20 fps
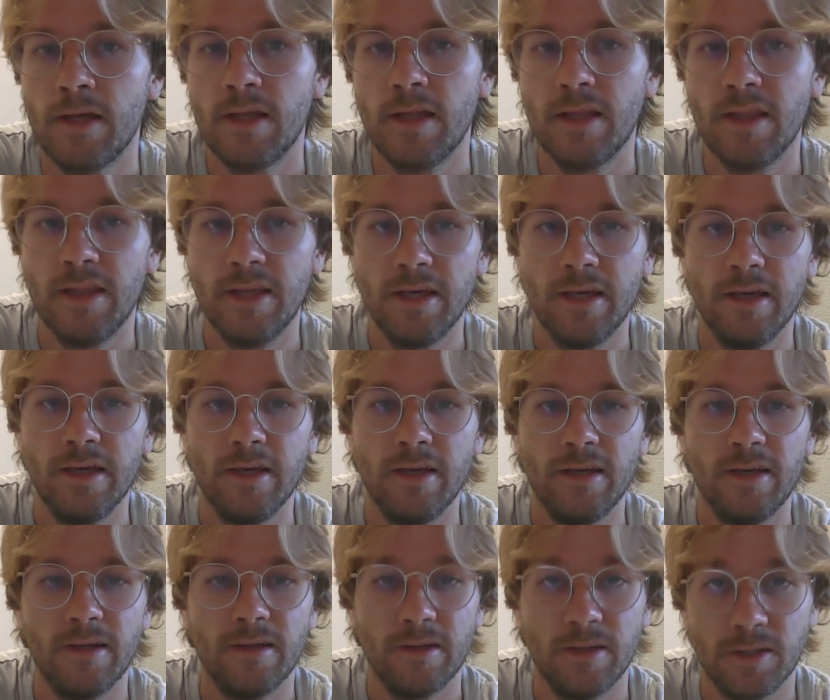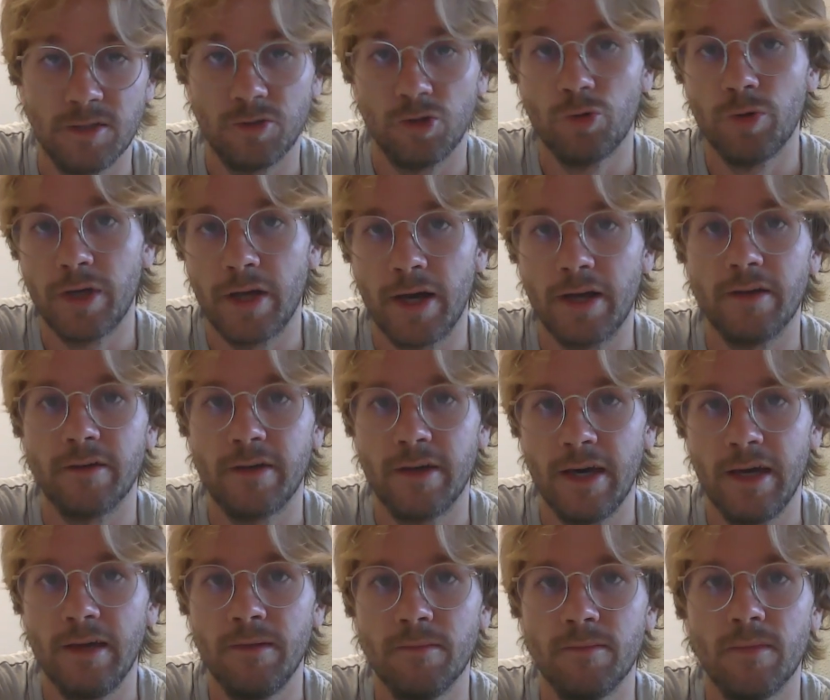the story kind of
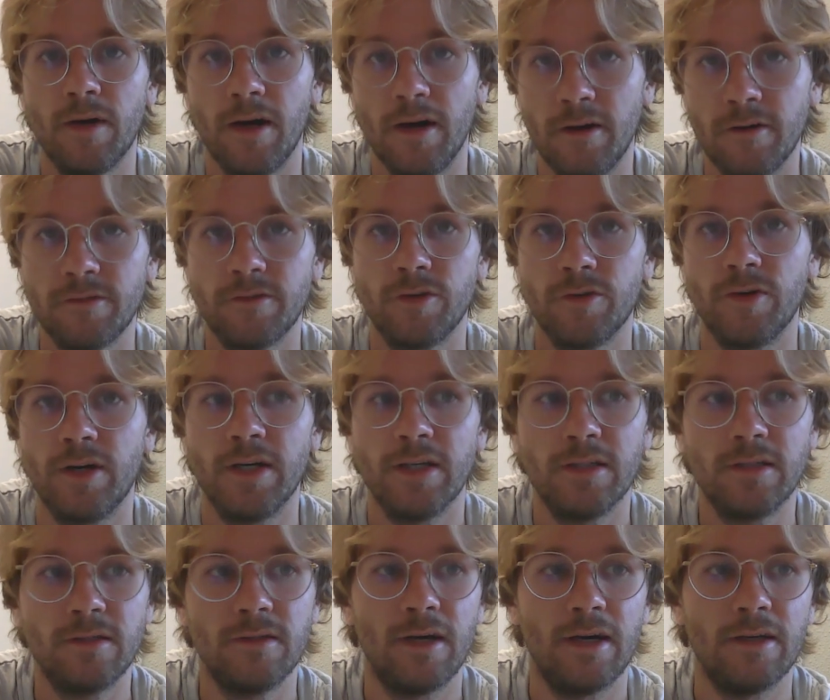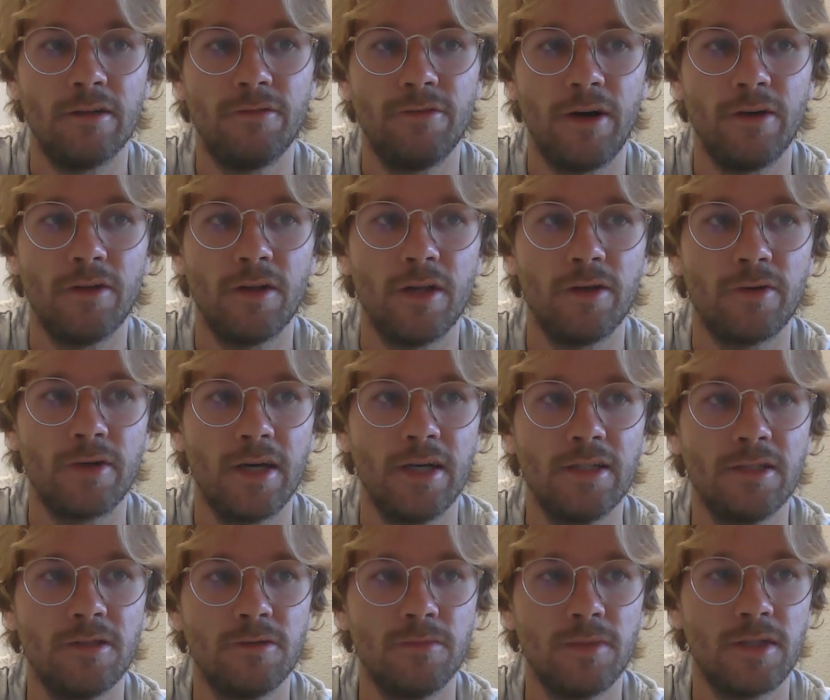came after I'd found the
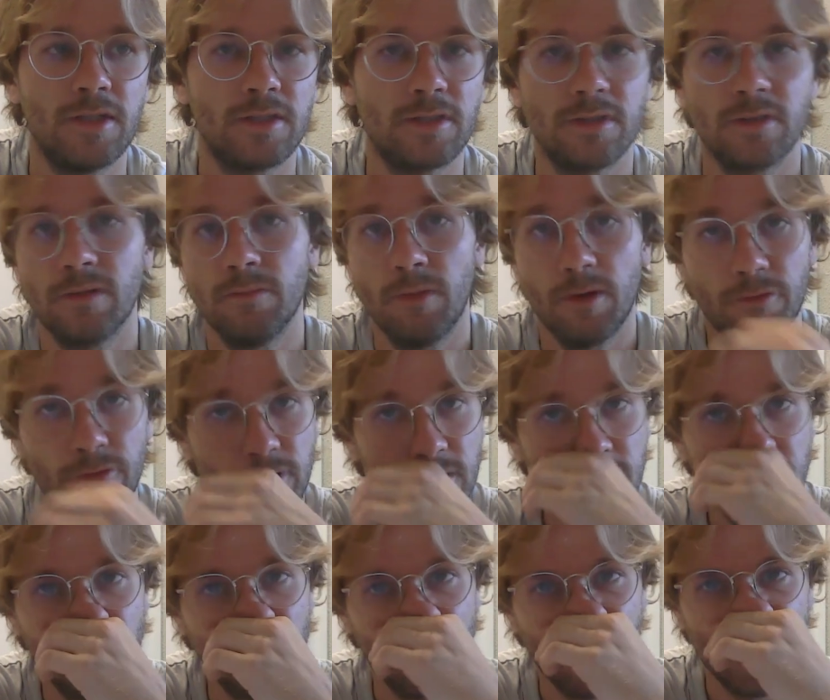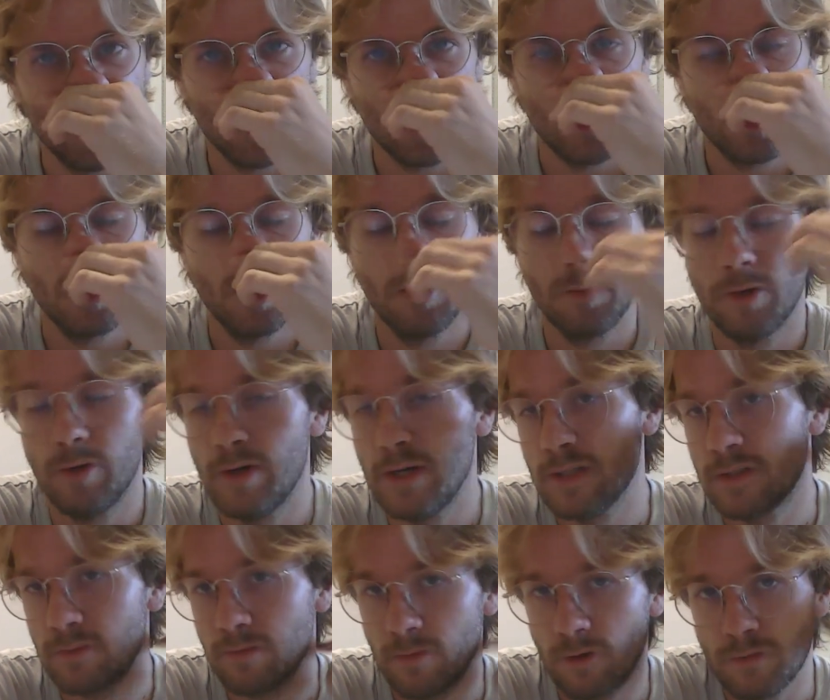location, because my first 2 years at
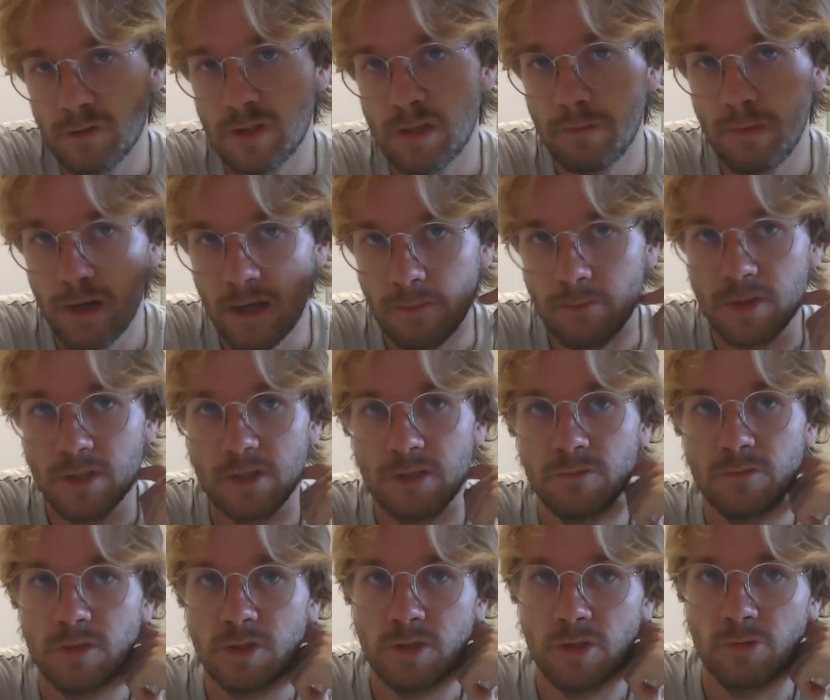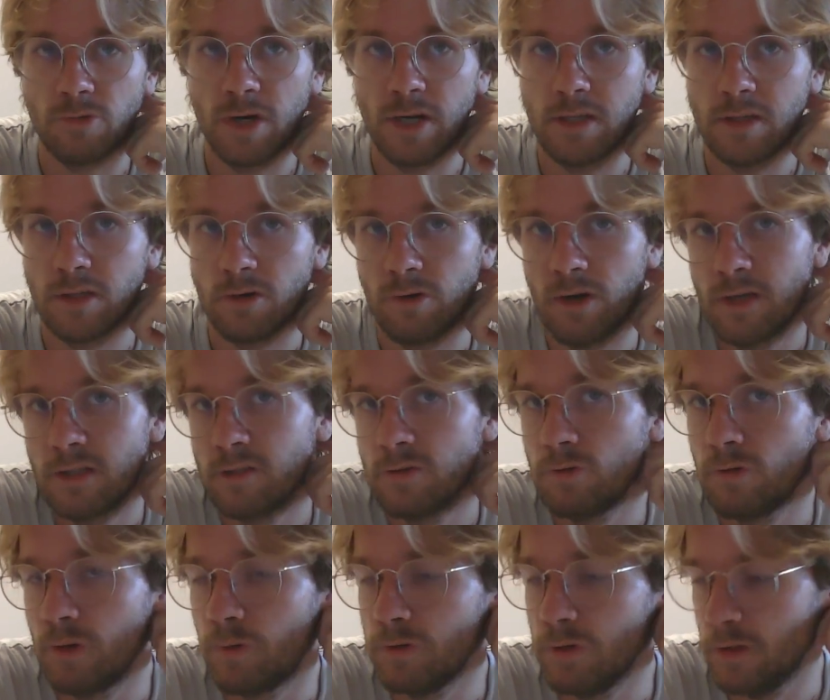UWS, obviously my ambition was to write and direct. That's
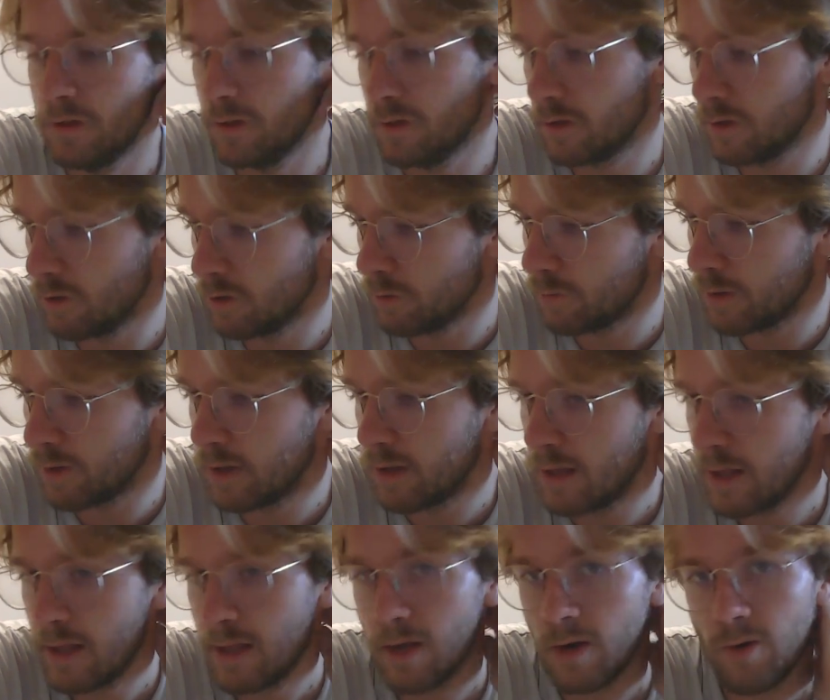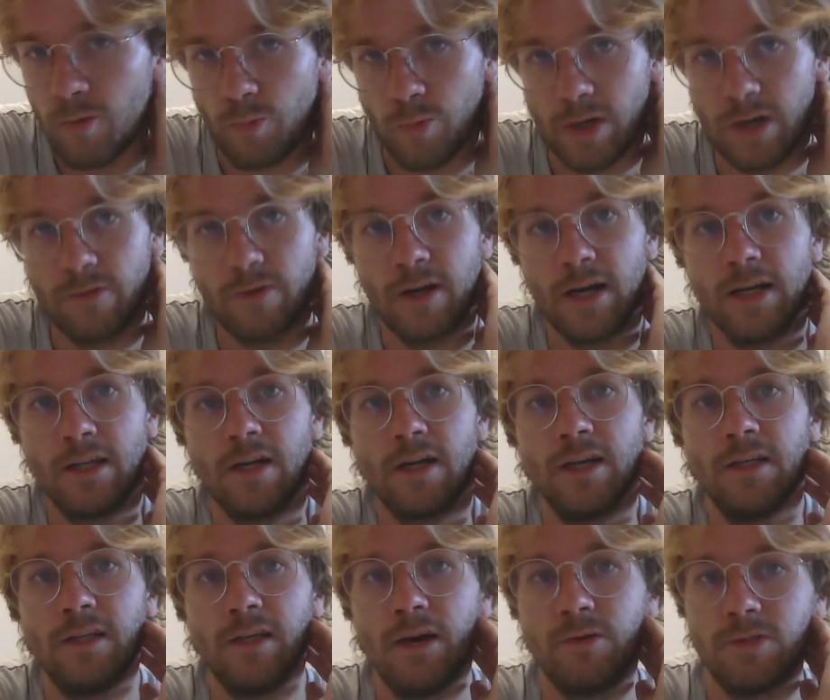all I wanted to do. But whenever I had an
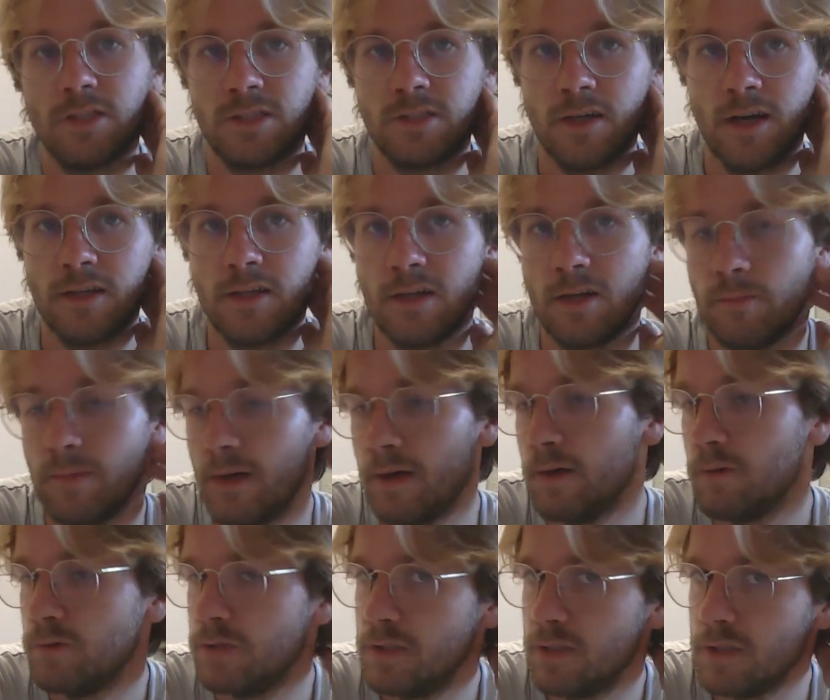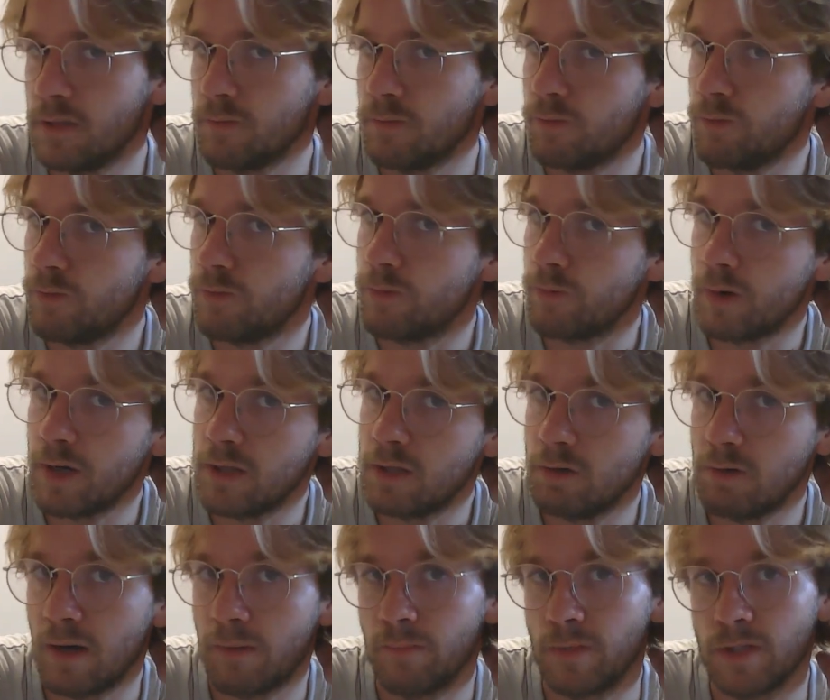idea I was excited about, it was either way
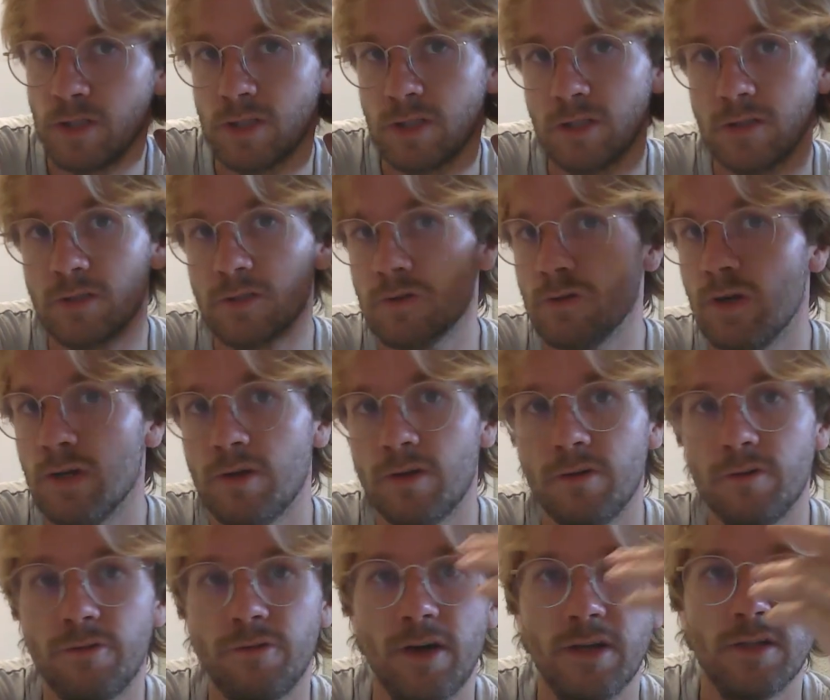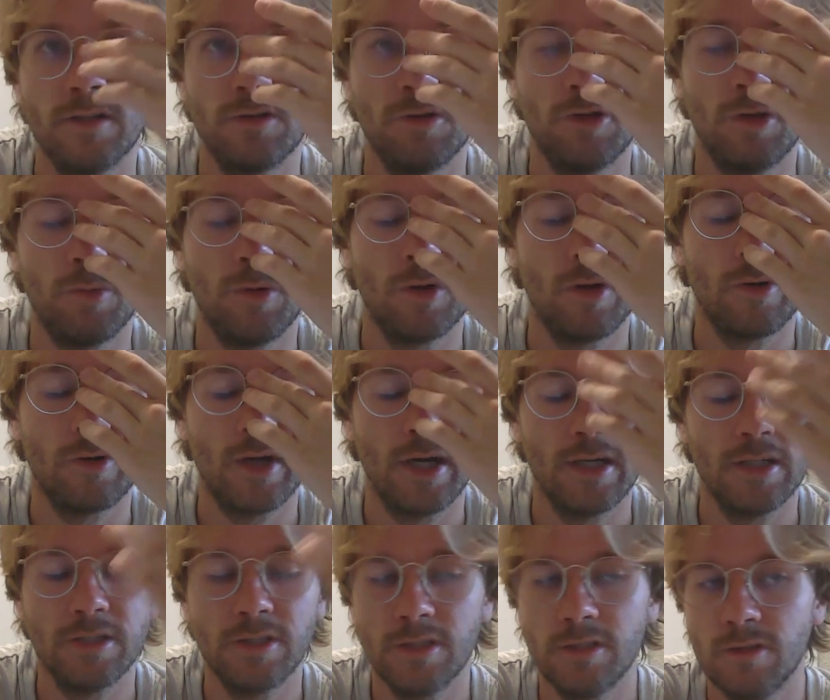too ambitious, or I couldn't find a suitable
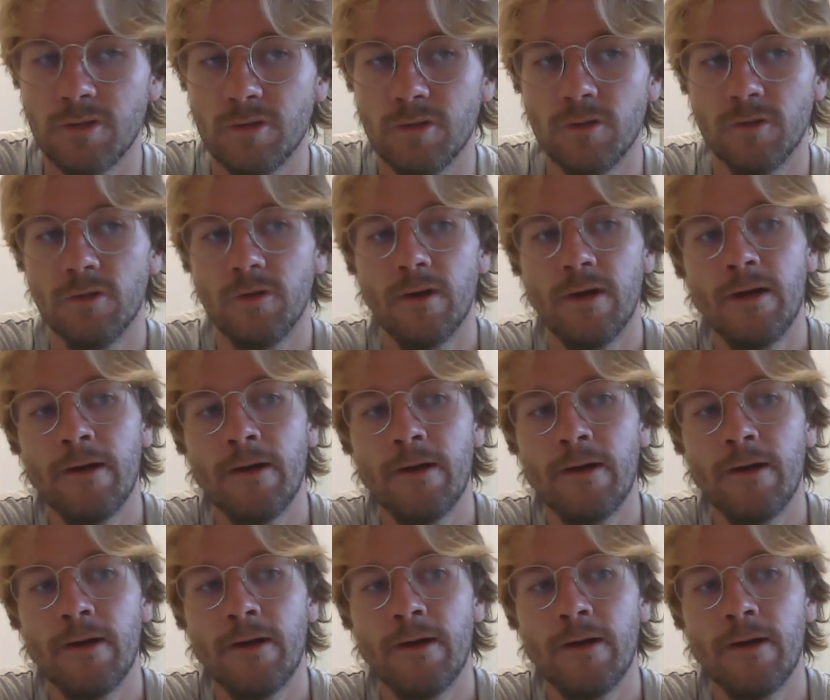location, or